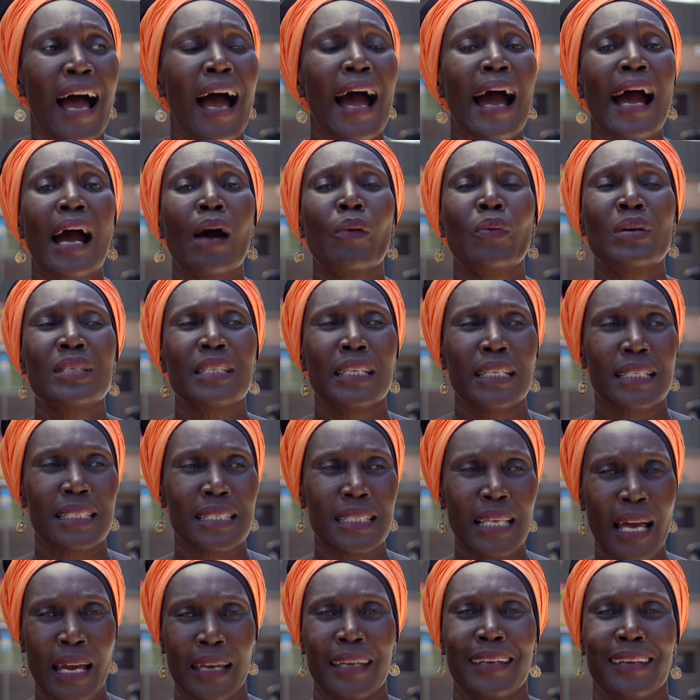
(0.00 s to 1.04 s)
I was
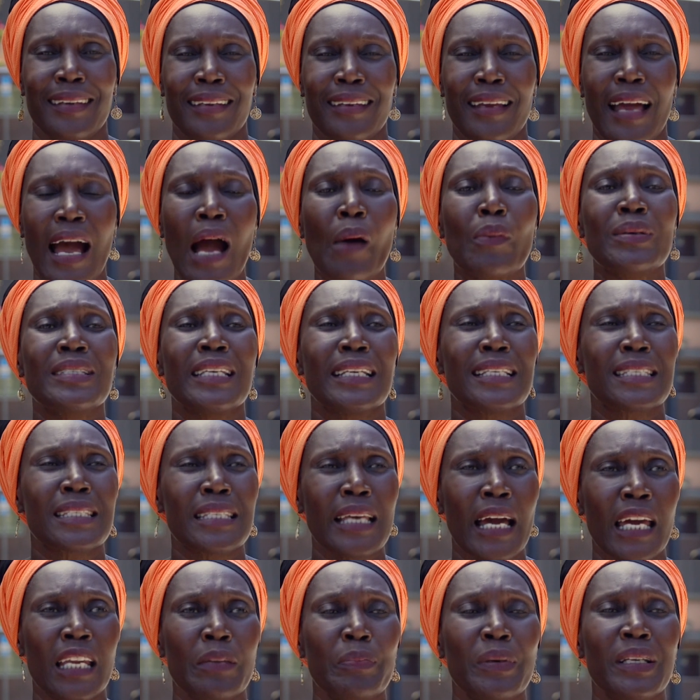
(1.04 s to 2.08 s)
excited. I was
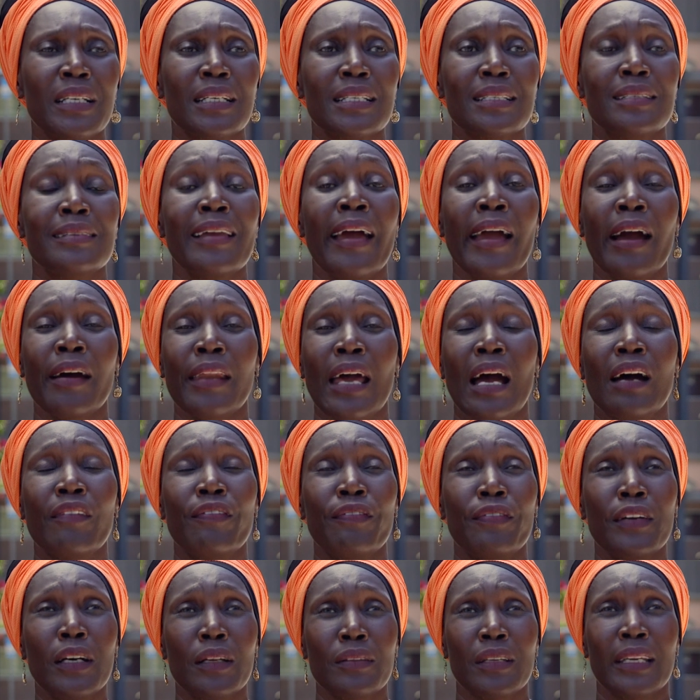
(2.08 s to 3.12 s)
excited because now I
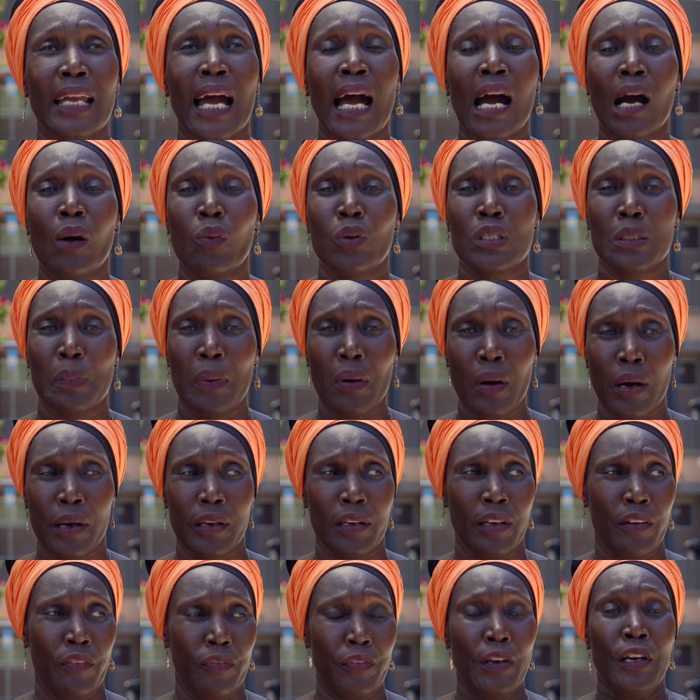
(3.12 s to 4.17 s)
felt that I was part
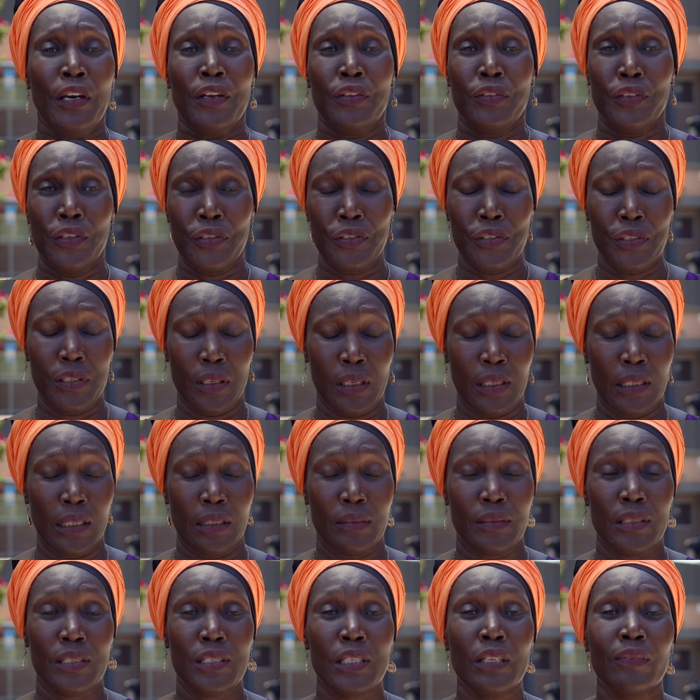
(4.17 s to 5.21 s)
of the
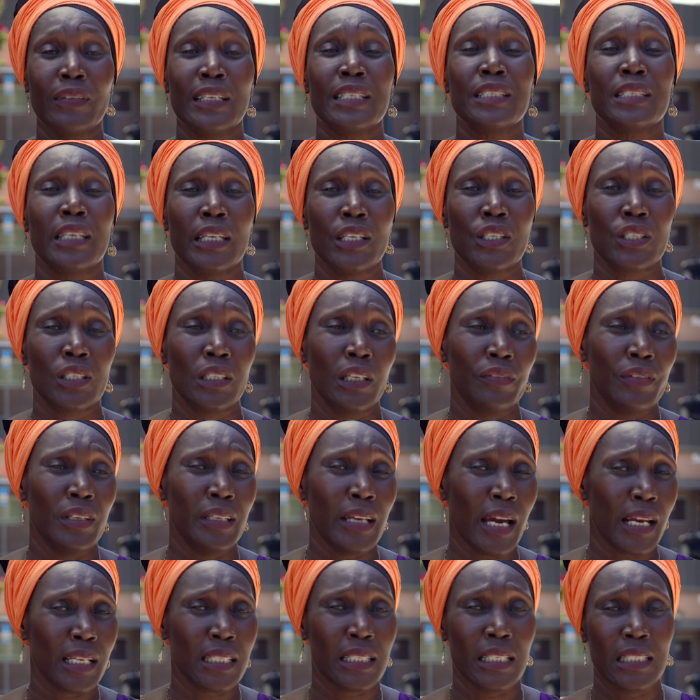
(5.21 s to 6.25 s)
civilization of the
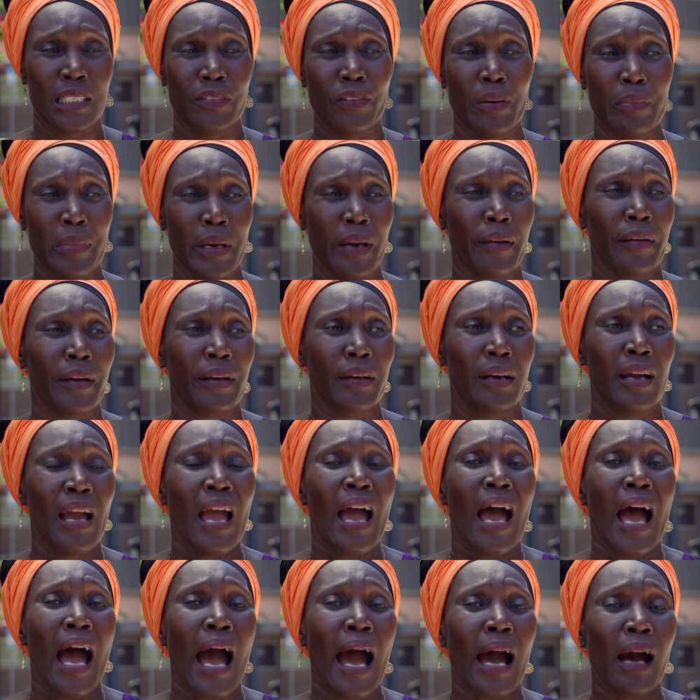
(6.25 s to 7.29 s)
United States of America.
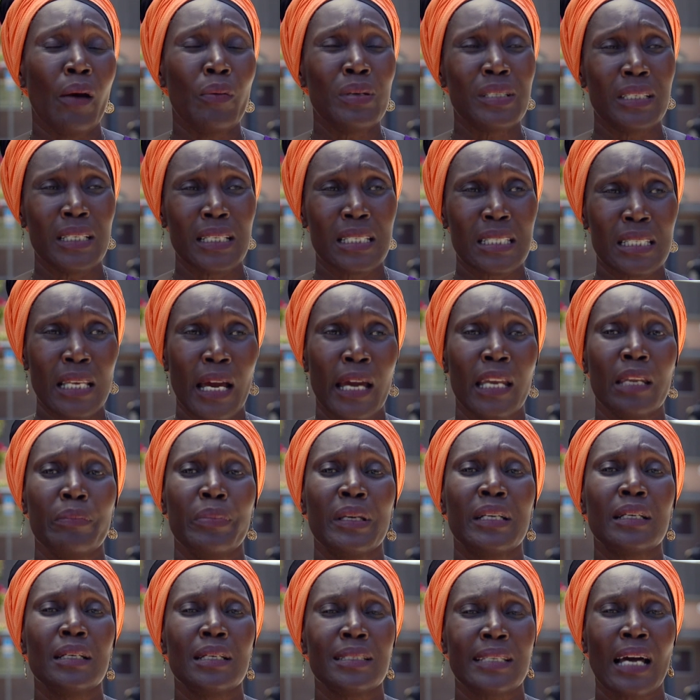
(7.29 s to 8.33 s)
I was excited
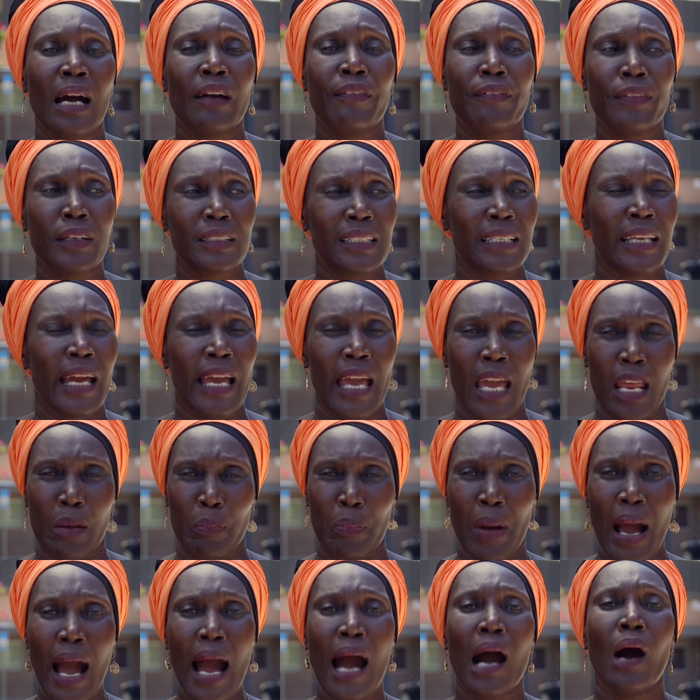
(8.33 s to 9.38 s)
because I felt that I had
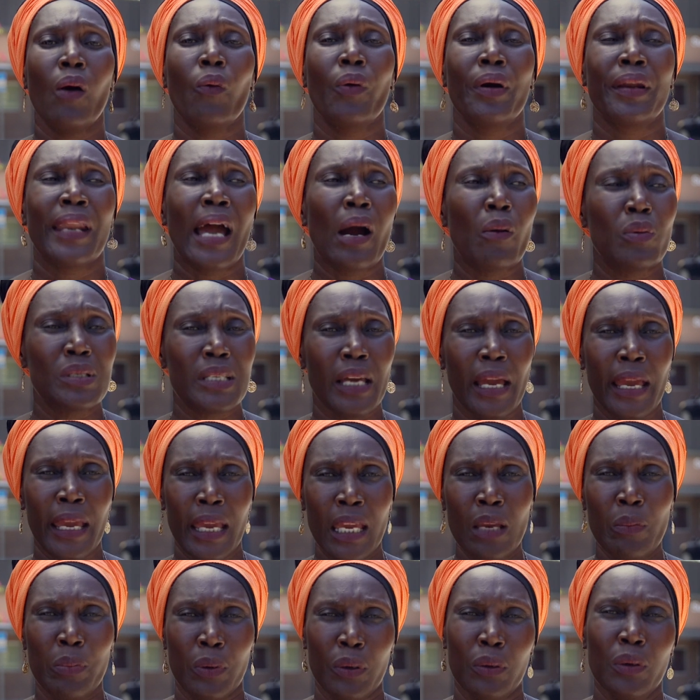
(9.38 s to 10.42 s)
power and I was
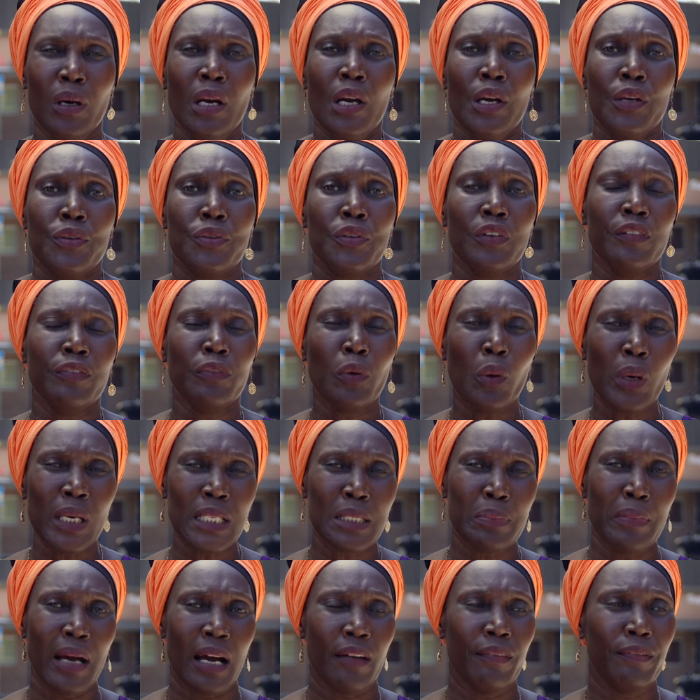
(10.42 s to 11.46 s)
able to
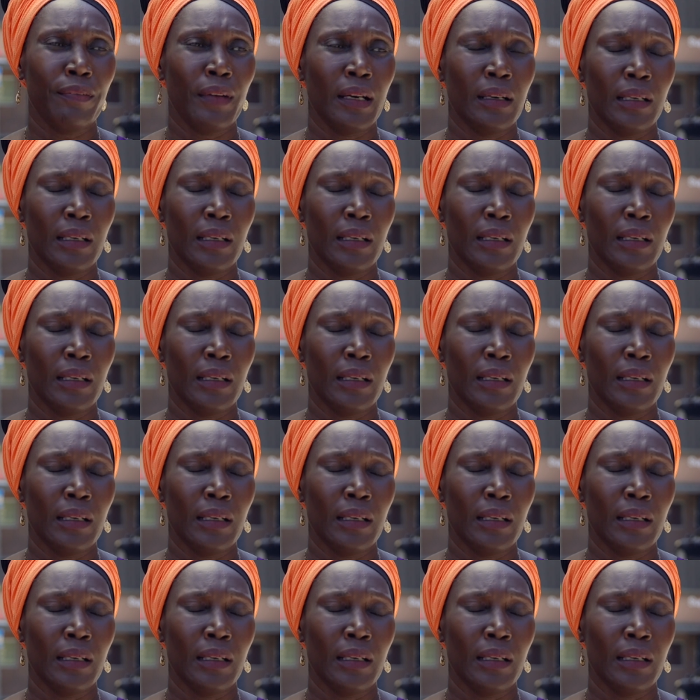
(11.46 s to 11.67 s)
voice my